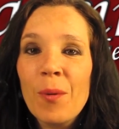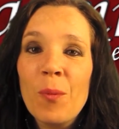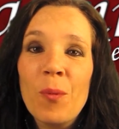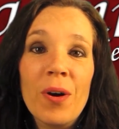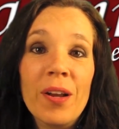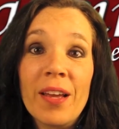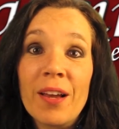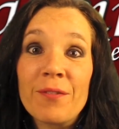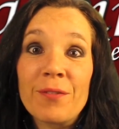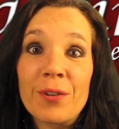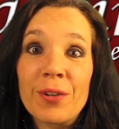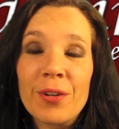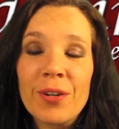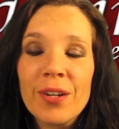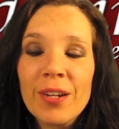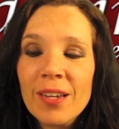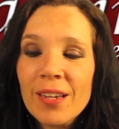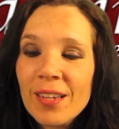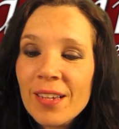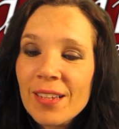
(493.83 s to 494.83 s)
Whatever.
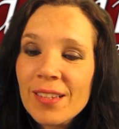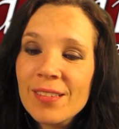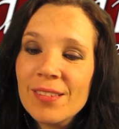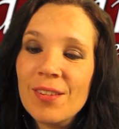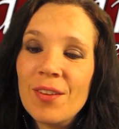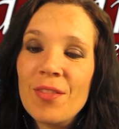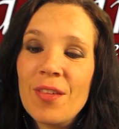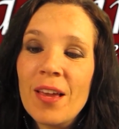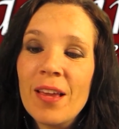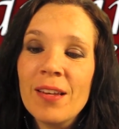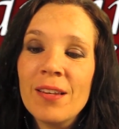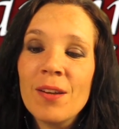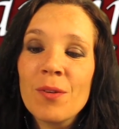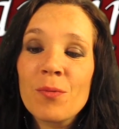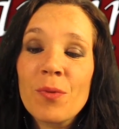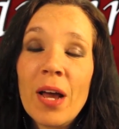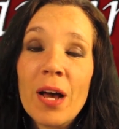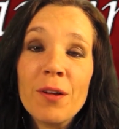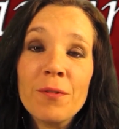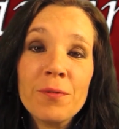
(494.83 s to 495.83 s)
So then
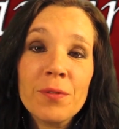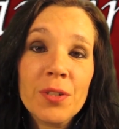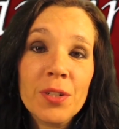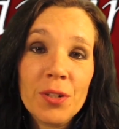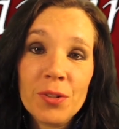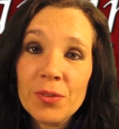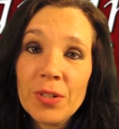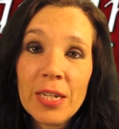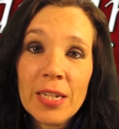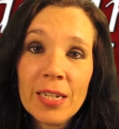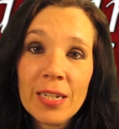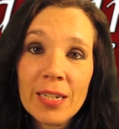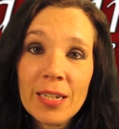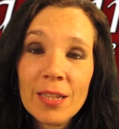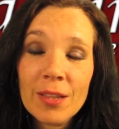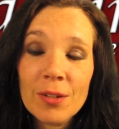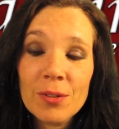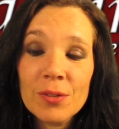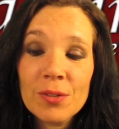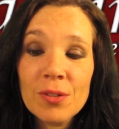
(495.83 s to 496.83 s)
Ralph and Karina
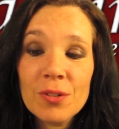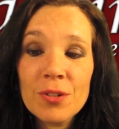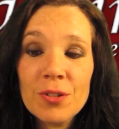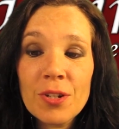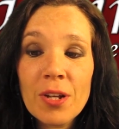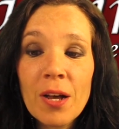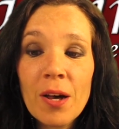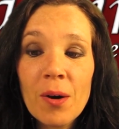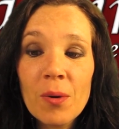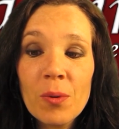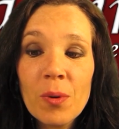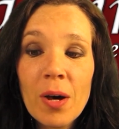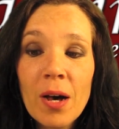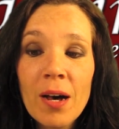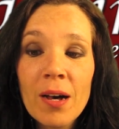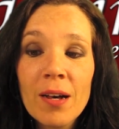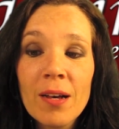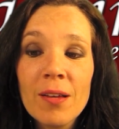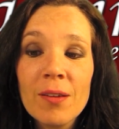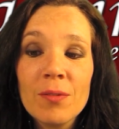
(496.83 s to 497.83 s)
close the show
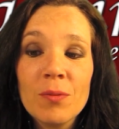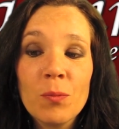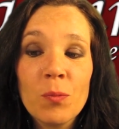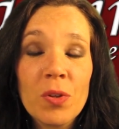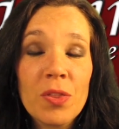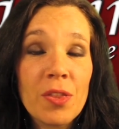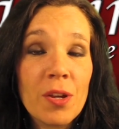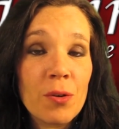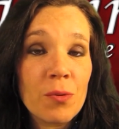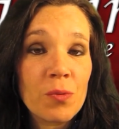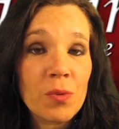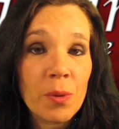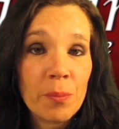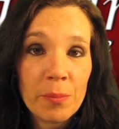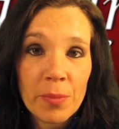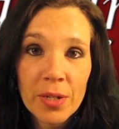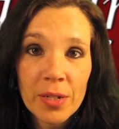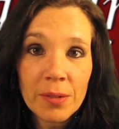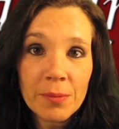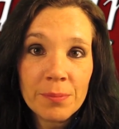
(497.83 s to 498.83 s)
uh, with their
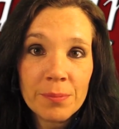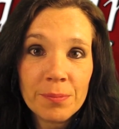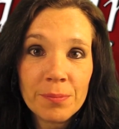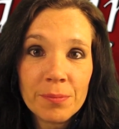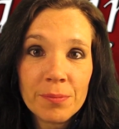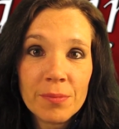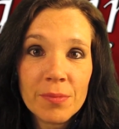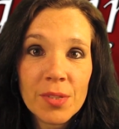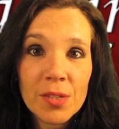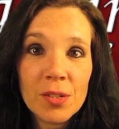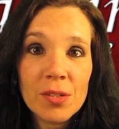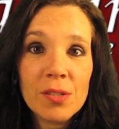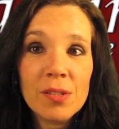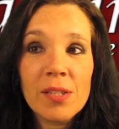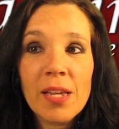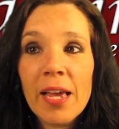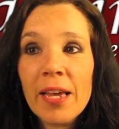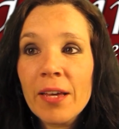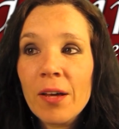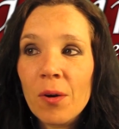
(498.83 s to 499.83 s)
Rumba to
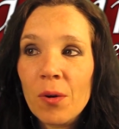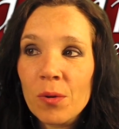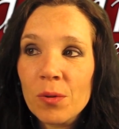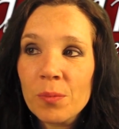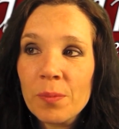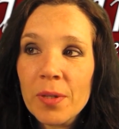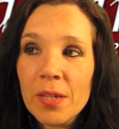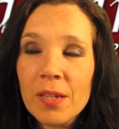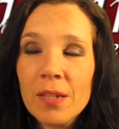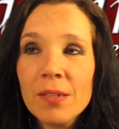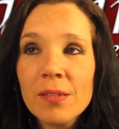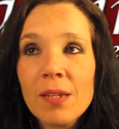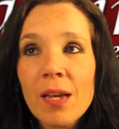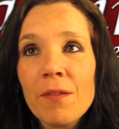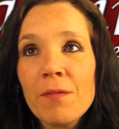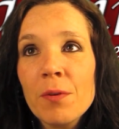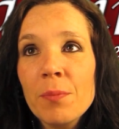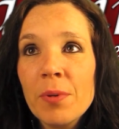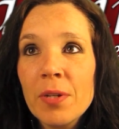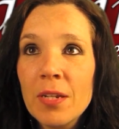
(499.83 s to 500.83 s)
Stay Gold because
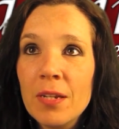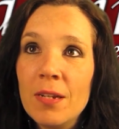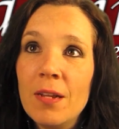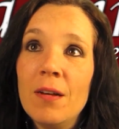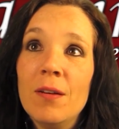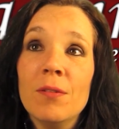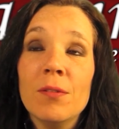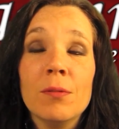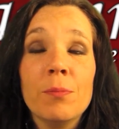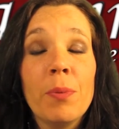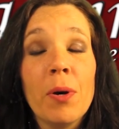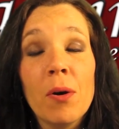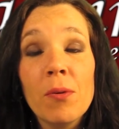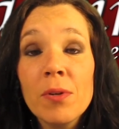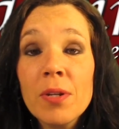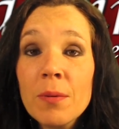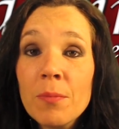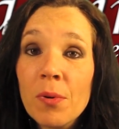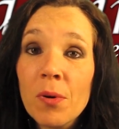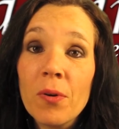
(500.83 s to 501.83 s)
everybody knows
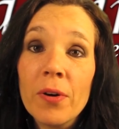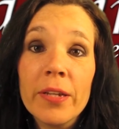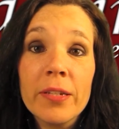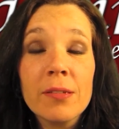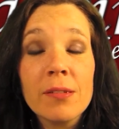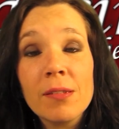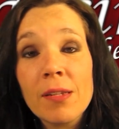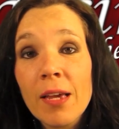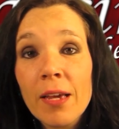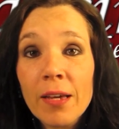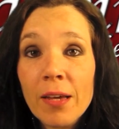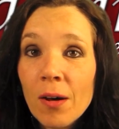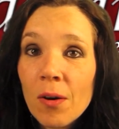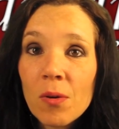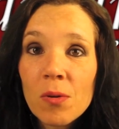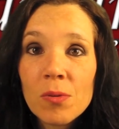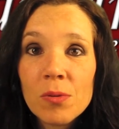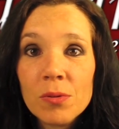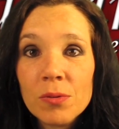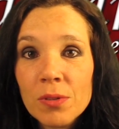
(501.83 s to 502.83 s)
Pony Boy Stay
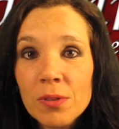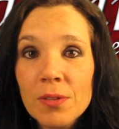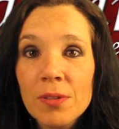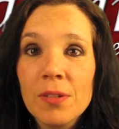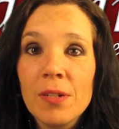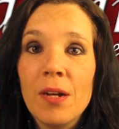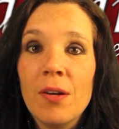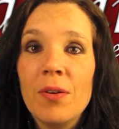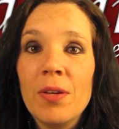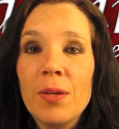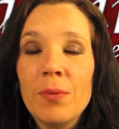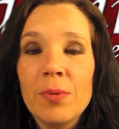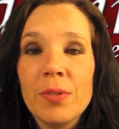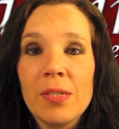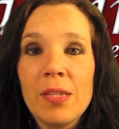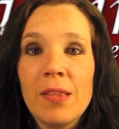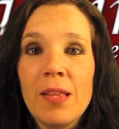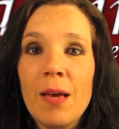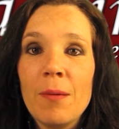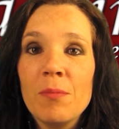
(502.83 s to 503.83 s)
Gold. You know, he
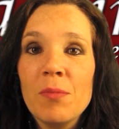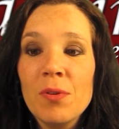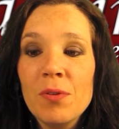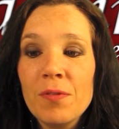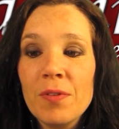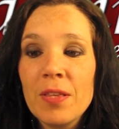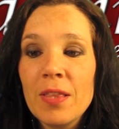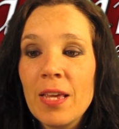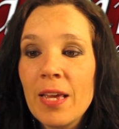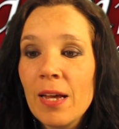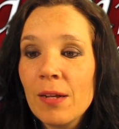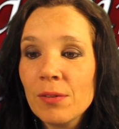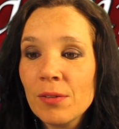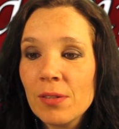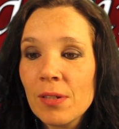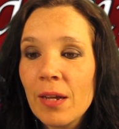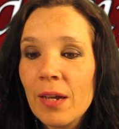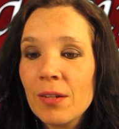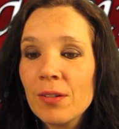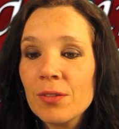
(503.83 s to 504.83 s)
was in that movie, The
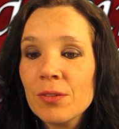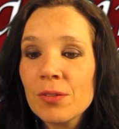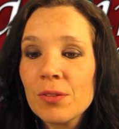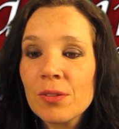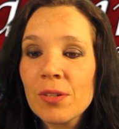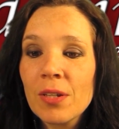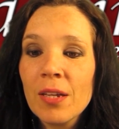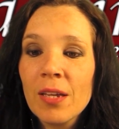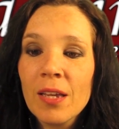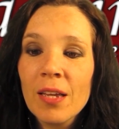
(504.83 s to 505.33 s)
Outsiders.